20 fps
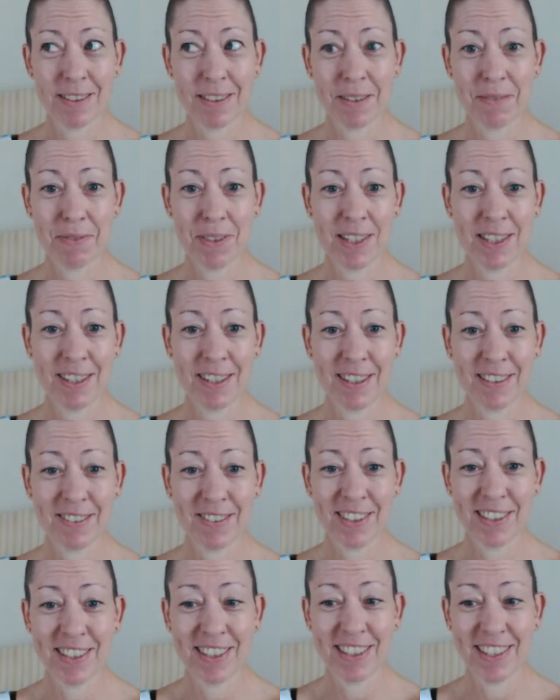Go and find another
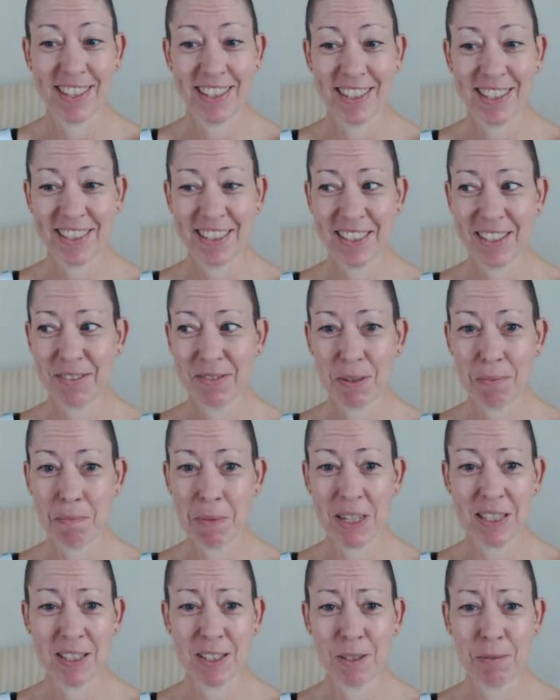one. You don't have to
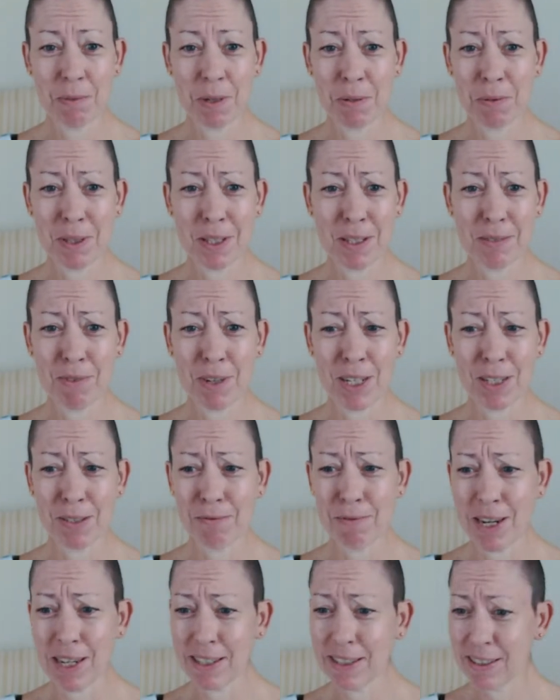message me with your red
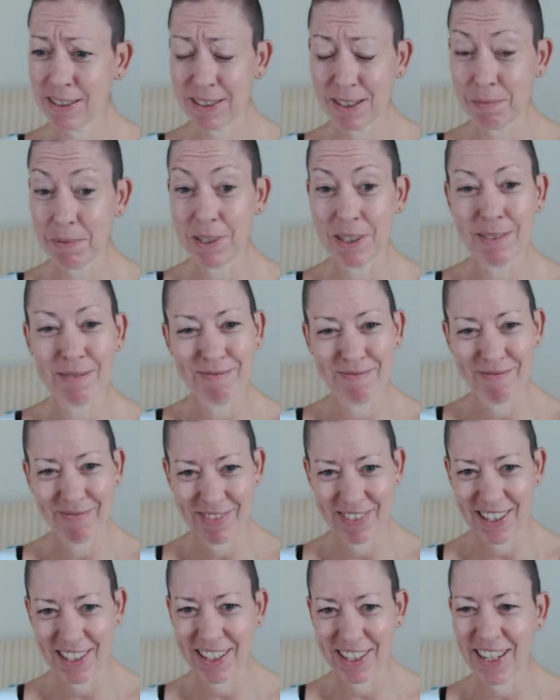rings, but
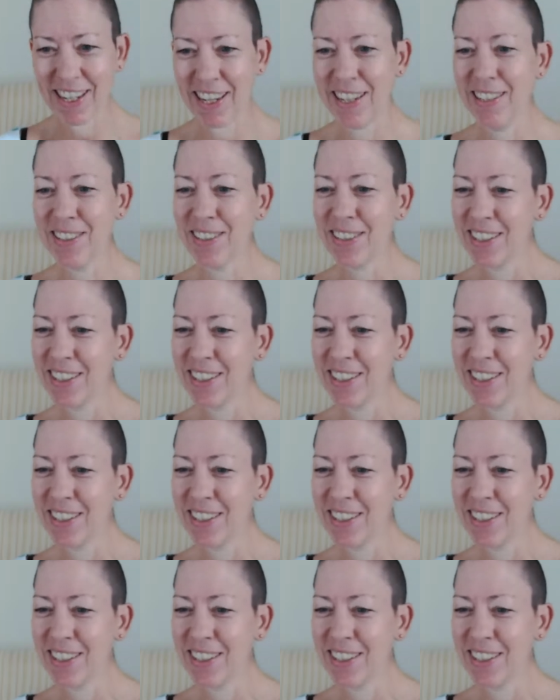there you go.